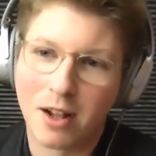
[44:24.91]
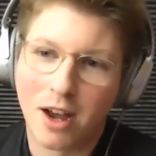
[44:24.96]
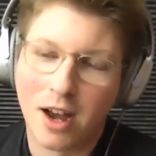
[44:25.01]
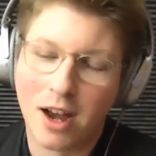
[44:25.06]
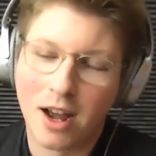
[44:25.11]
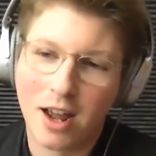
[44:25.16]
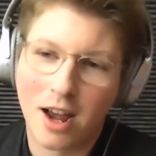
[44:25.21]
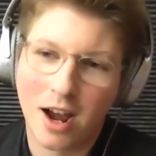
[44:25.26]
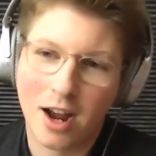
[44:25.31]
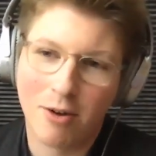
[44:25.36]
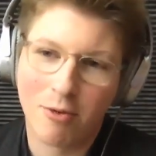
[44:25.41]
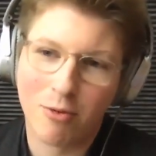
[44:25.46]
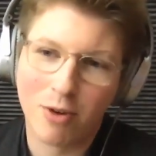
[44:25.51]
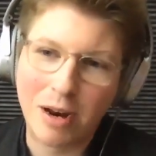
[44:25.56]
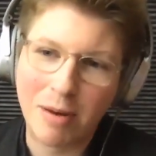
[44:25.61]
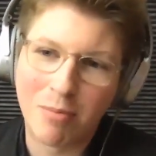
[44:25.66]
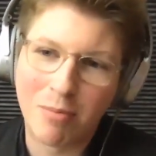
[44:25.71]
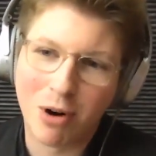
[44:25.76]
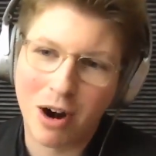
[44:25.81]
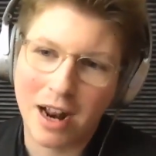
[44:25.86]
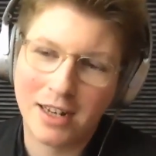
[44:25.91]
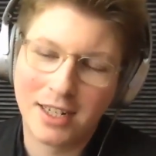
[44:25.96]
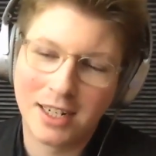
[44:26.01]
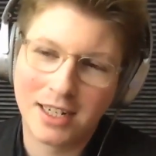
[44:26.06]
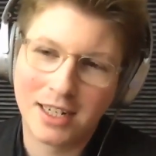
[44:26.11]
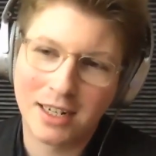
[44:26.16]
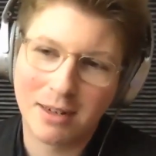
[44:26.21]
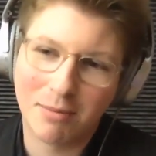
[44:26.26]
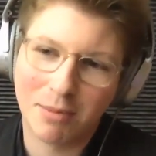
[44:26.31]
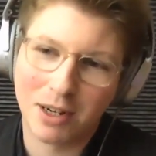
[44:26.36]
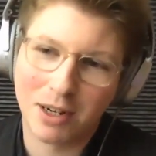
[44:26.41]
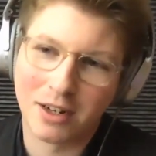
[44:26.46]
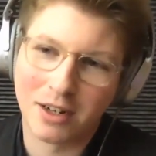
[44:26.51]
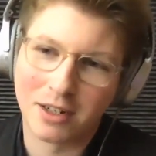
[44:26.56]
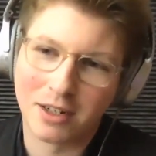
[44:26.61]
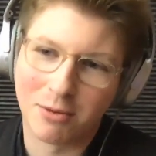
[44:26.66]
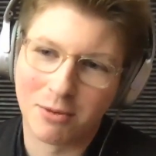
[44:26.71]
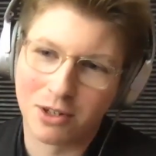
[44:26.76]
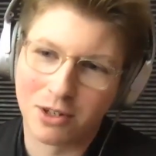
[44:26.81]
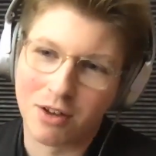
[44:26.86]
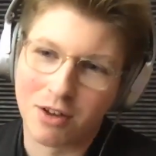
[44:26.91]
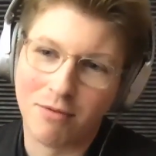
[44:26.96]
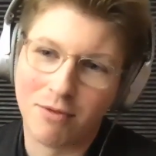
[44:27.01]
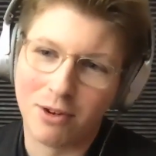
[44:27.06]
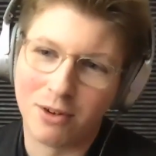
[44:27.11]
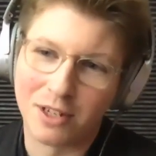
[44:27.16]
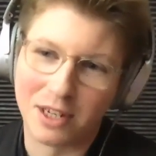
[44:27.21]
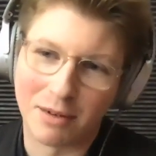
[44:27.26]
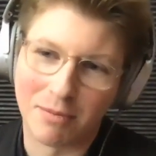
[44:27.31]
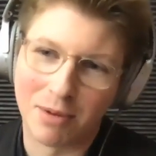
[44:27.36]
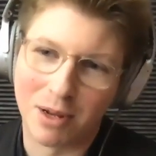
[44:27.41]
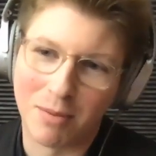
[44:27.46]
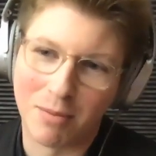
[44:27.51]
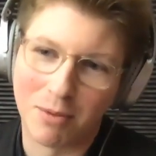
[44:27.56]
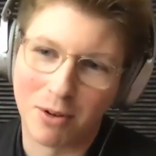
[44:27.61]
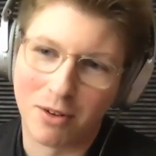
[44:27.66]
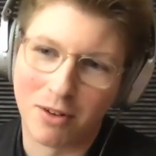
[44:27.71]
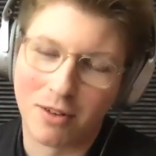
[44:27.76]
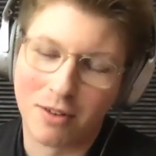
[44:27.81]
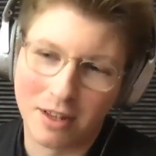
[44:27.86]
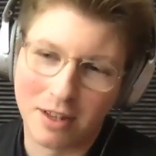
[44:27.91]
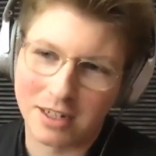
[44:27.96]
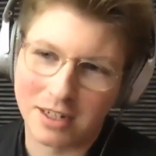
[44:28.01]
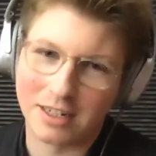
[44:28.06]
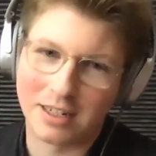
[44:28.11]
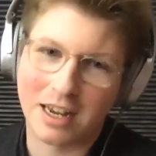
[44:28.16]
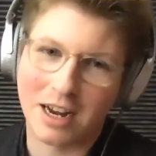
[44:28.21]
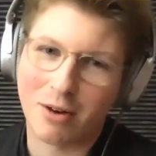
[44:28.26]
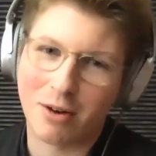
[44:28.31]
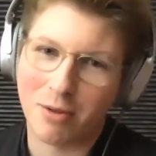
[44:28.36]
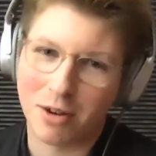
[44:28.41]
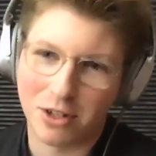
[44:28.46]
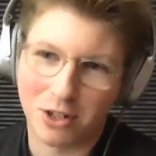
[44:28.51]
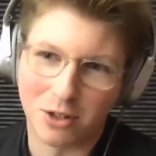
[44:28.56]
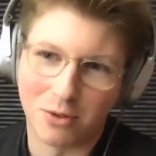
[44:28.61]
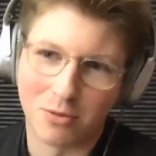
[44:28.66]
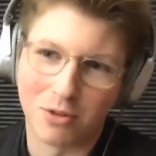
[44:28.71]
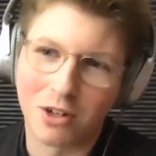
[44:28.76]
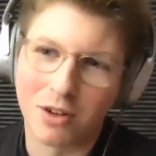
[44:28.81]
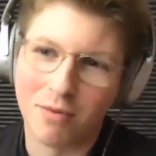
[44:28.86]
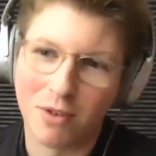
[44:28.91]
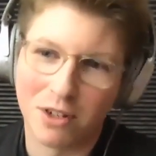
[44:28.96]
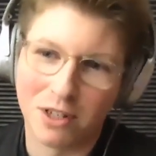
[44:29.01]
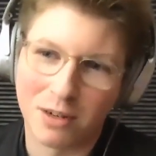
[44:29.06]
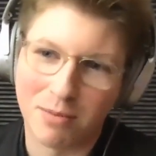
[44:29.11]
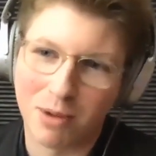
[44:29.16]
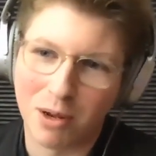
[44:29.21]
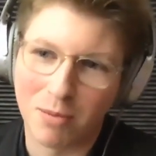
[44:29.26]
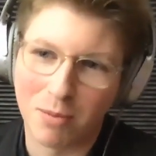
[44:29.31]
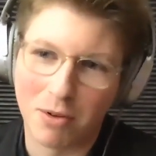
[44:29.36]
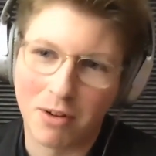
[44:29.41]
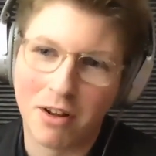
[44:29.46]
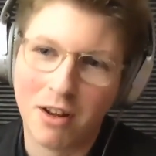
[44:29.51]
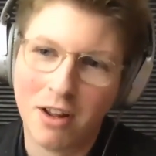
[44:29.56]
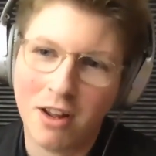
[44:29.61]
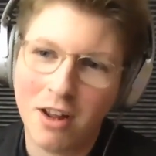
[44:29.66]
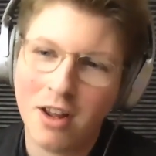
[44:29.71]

I rebranded it because it was confusing people. This exact question was confusing people.